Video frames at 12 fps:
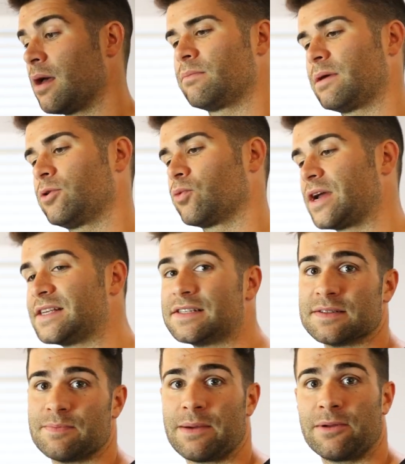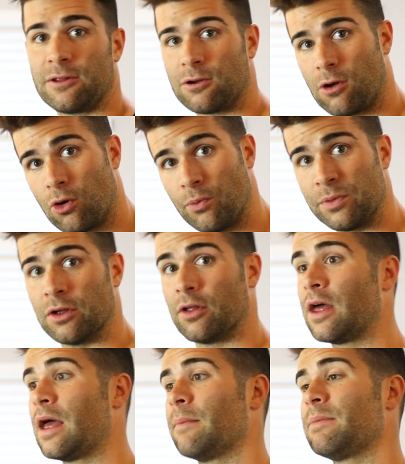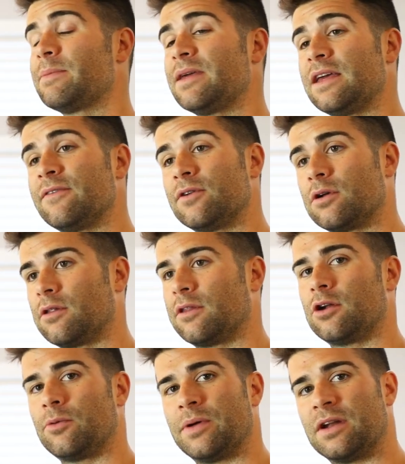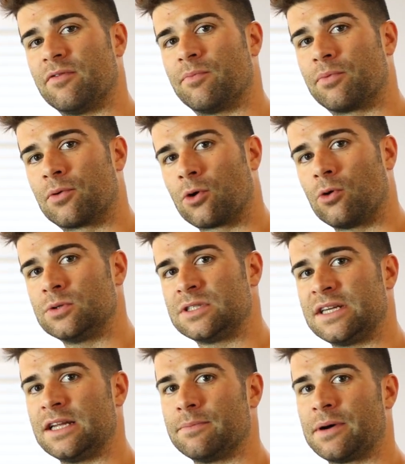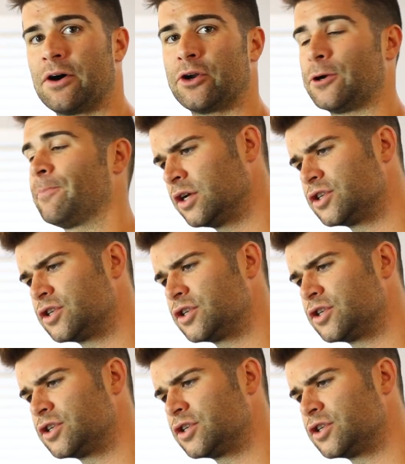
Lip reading: Maybe raisins, maybe a little oatmeal, maybe even a little bit of protein powder.